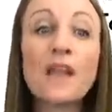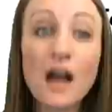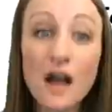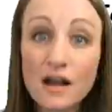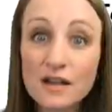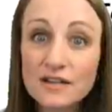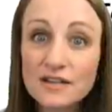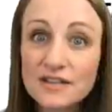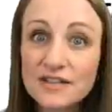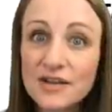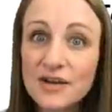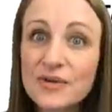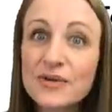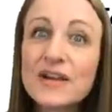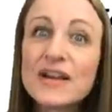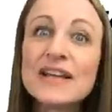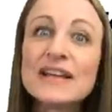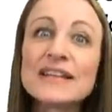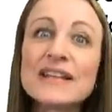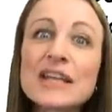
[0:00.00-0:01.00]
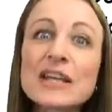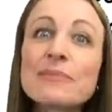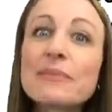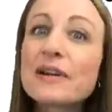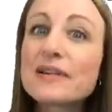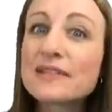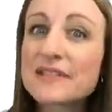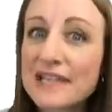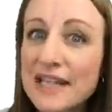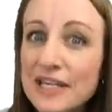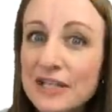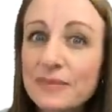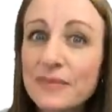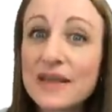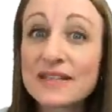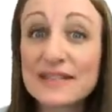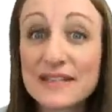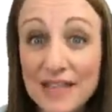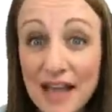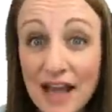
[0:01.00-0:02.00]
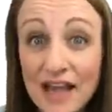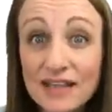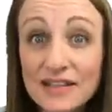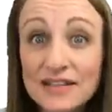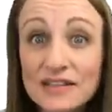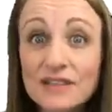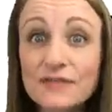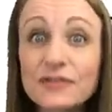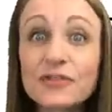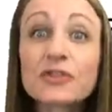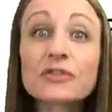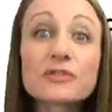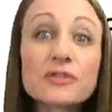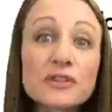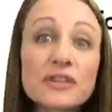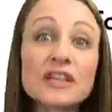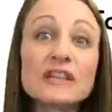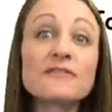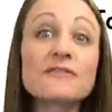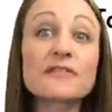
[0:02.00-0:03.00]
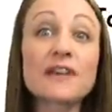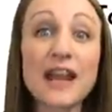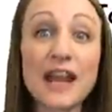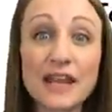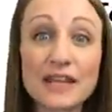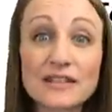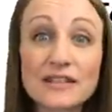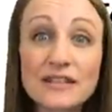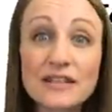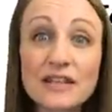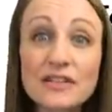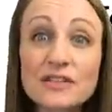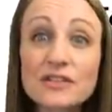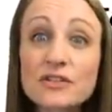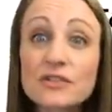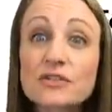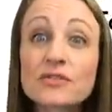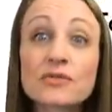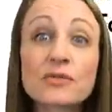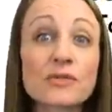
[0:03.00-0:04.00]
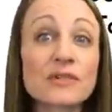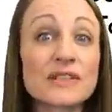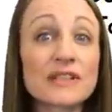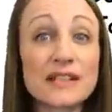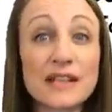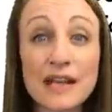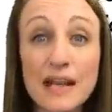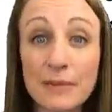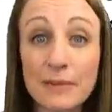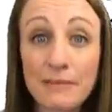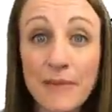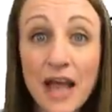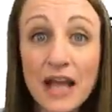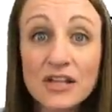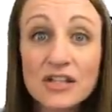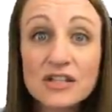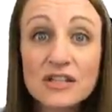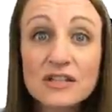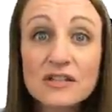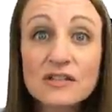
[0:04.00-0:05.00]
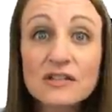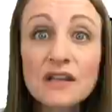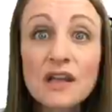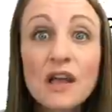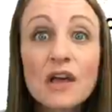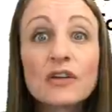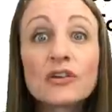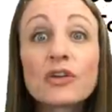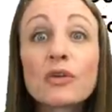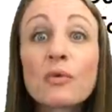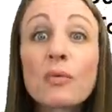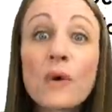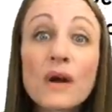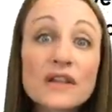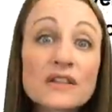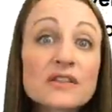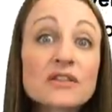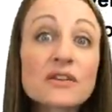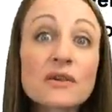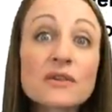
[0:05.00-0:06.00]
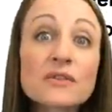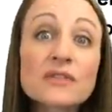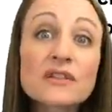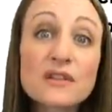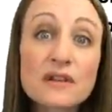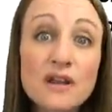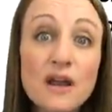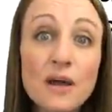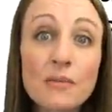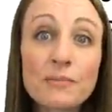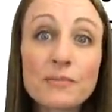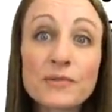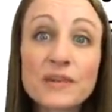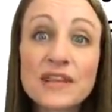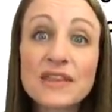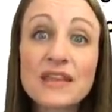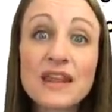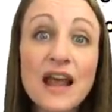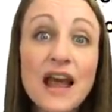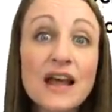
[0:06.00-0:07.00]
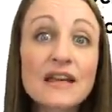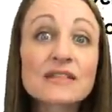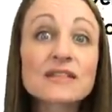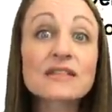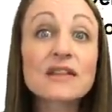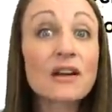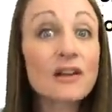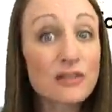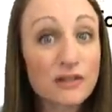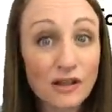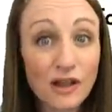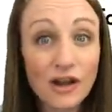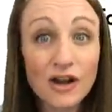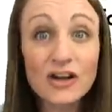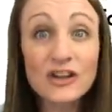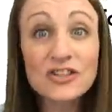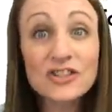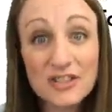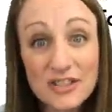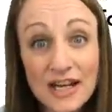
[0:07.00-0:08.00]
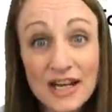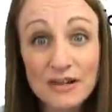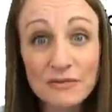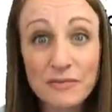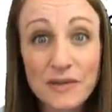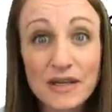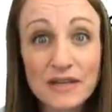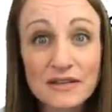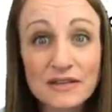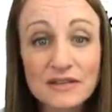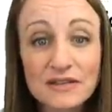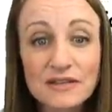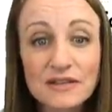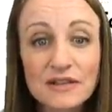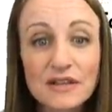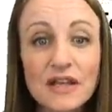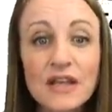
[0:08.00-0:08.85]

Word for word: Also, think about database size. If you're looking for ancestors or DNA matches, you'll want to go to the company that has a large database.